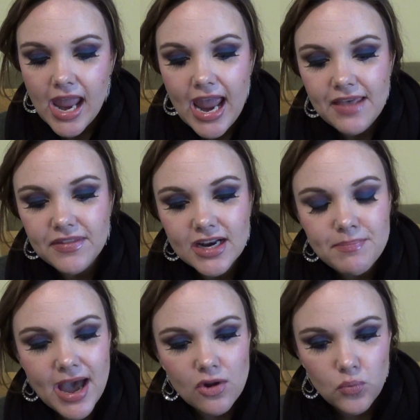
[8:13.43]
And then
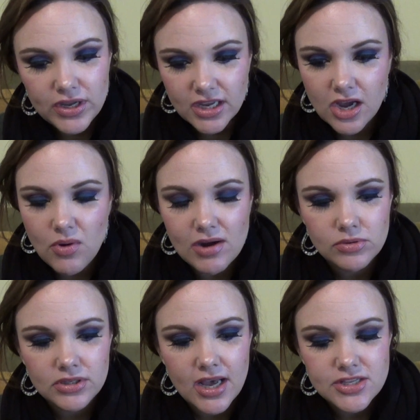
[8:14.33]
about a week ago, I
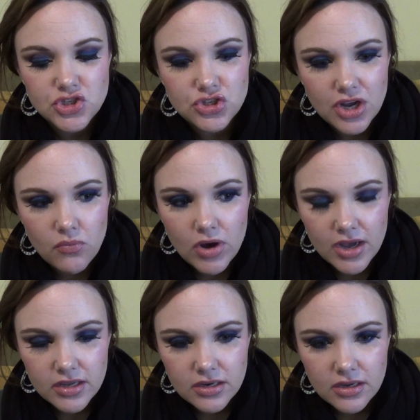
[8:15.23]
realized, you know
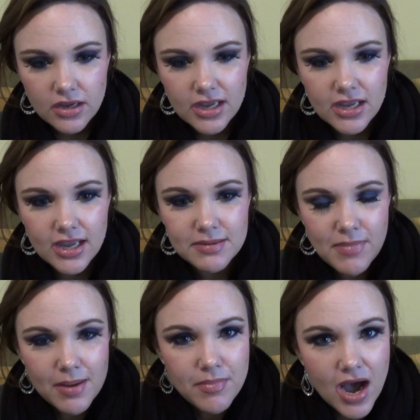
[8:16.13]
what? In
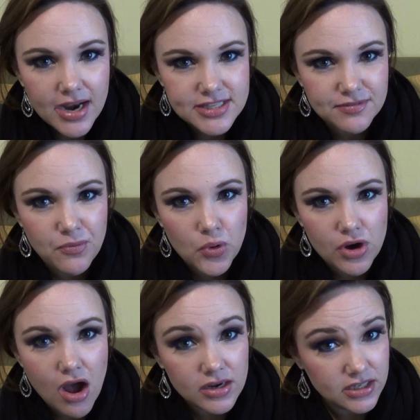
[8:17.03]
my mind, it's a
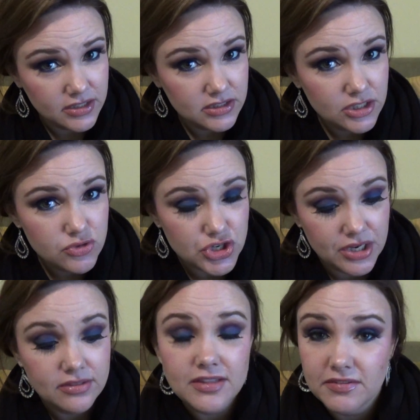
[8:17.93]
foregone
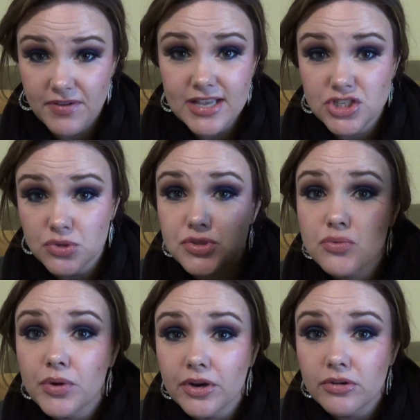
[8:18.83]
conclusion that the Vice 2 is the
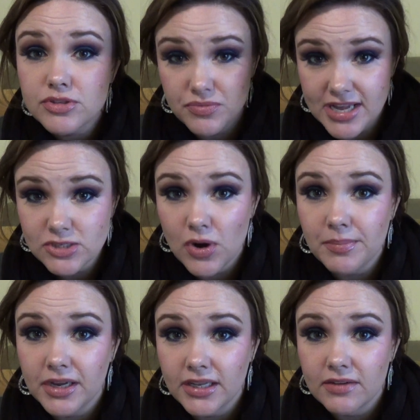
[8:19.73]
winner, so that's what I'm
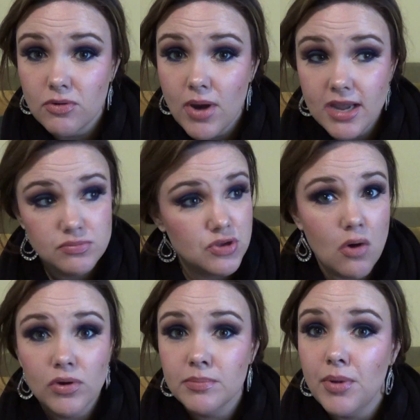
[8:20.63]
going to give away. So
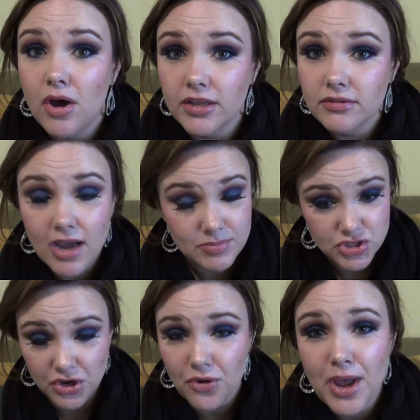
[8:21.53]
I went and bought it. I'm
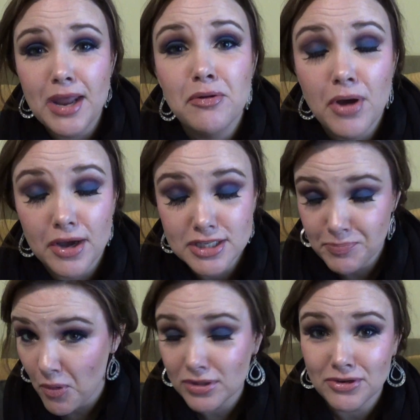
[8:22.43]
just going to go ahead,
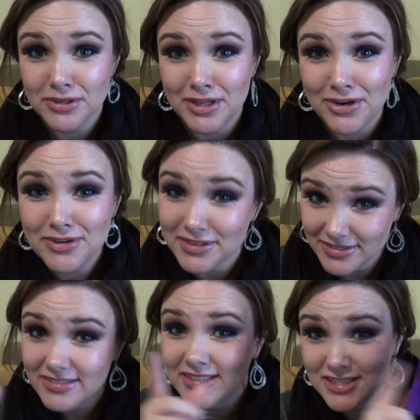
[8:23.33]
spoiler alert,
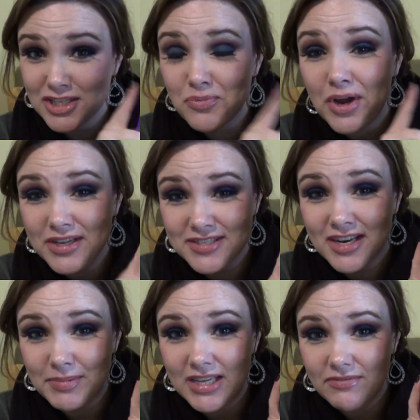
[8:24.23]
this is what is going
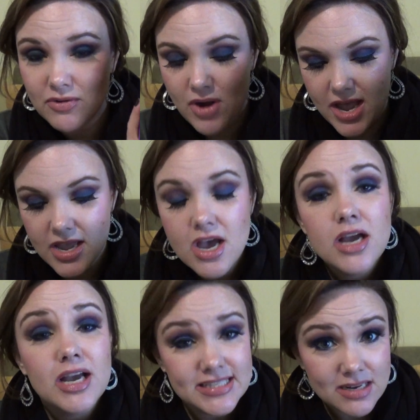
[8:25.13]
to be given away.
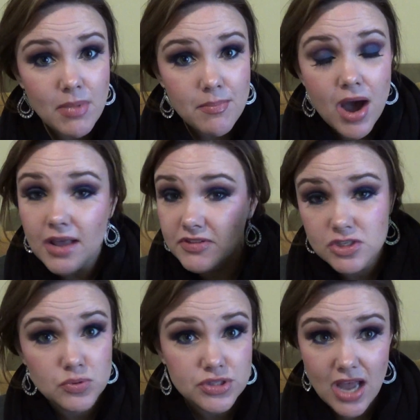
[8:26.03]
Because in my mind,
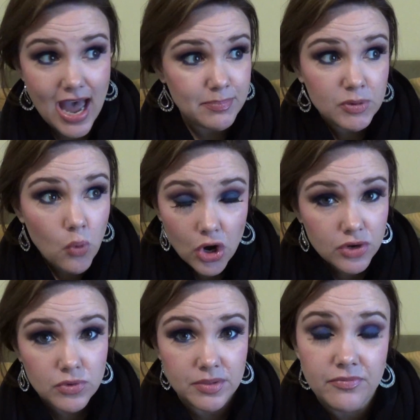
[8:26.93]
I had been
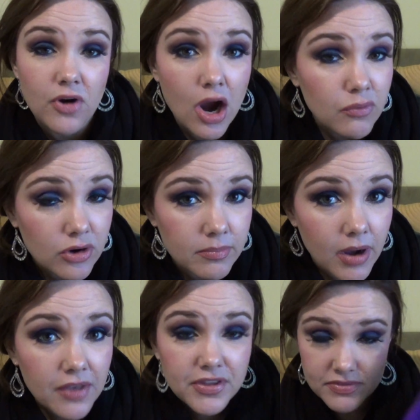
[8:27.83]
working with them for over a
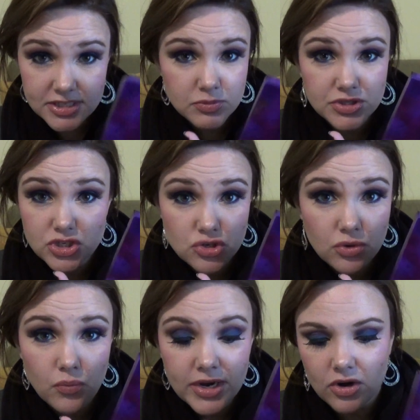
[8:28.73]
month, and this was the
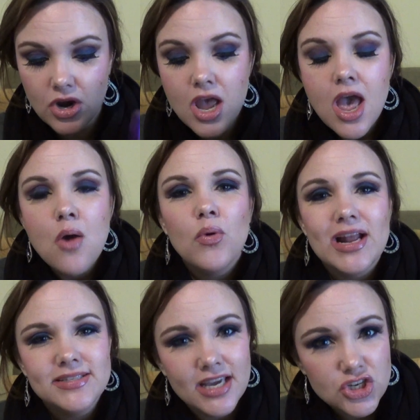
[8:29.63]
sure winner. When
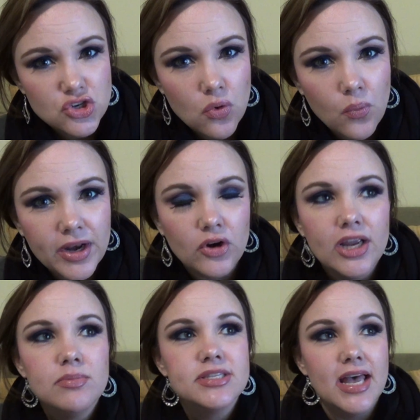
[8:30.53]
I say sure winner,
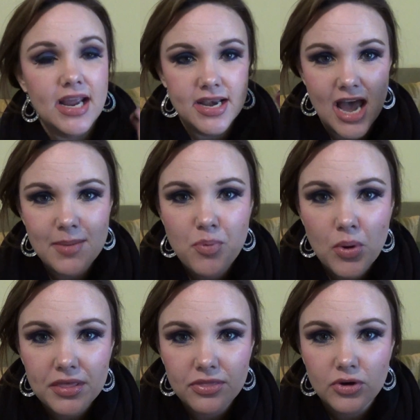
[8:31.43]
it was like a
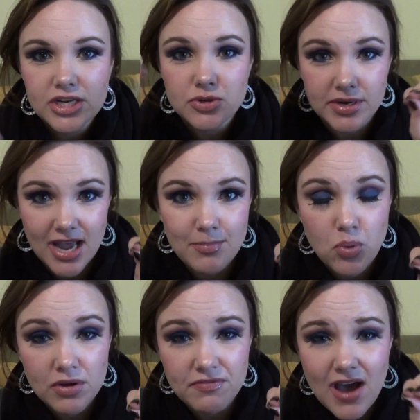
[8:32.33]
9.3 to a
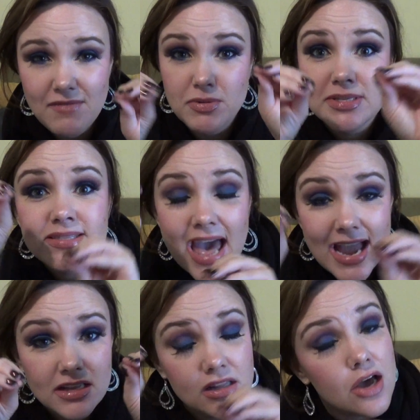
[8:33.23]
9.5. It was
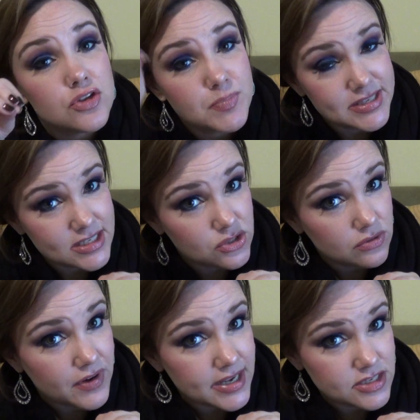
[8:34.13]
that close, but still
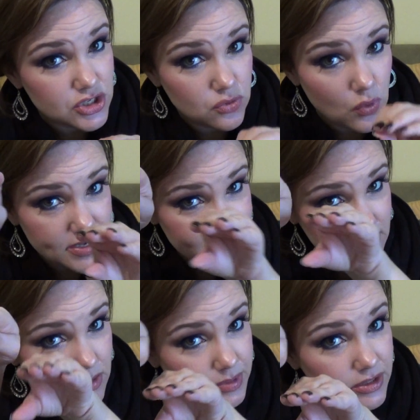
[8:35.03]
Vice 2 was a
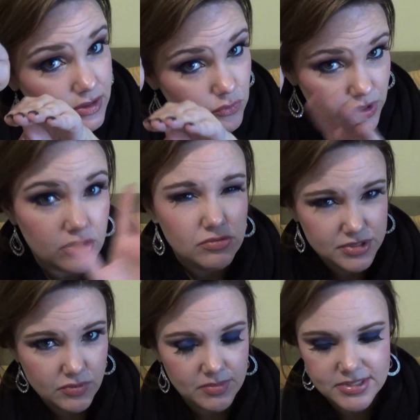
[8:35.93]
little bit the winner.
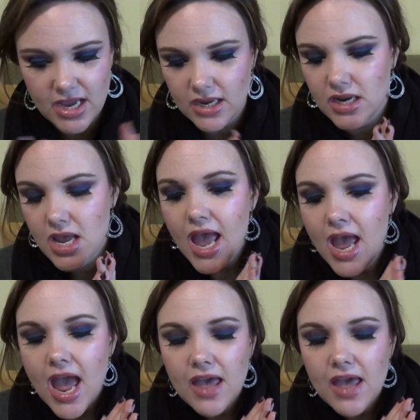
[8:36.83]
See what I'm saying?